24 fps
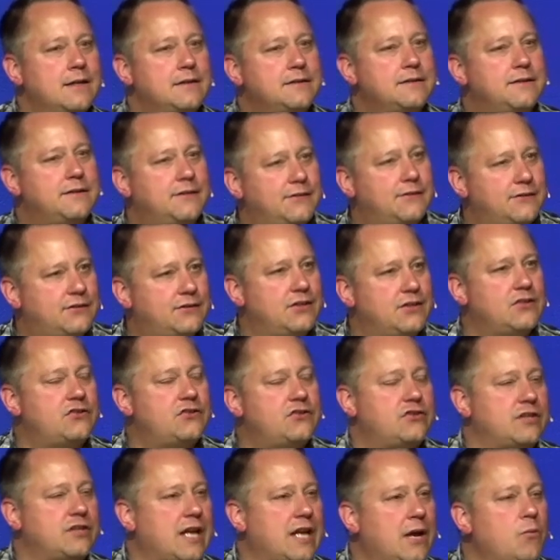
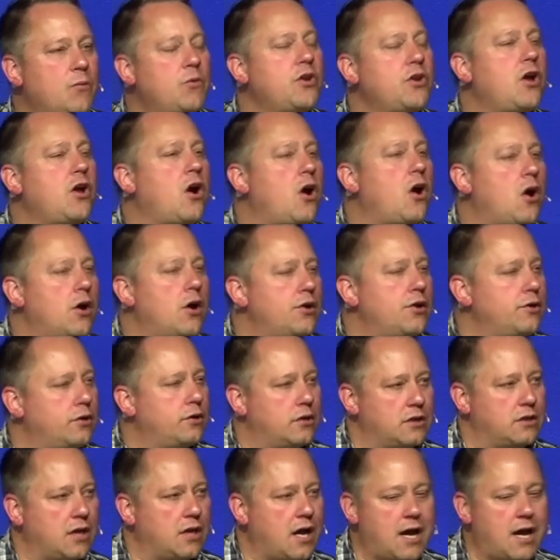decision. I want to honor
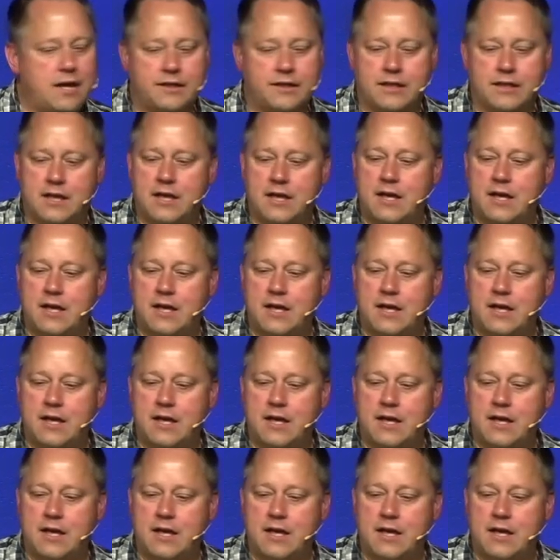God.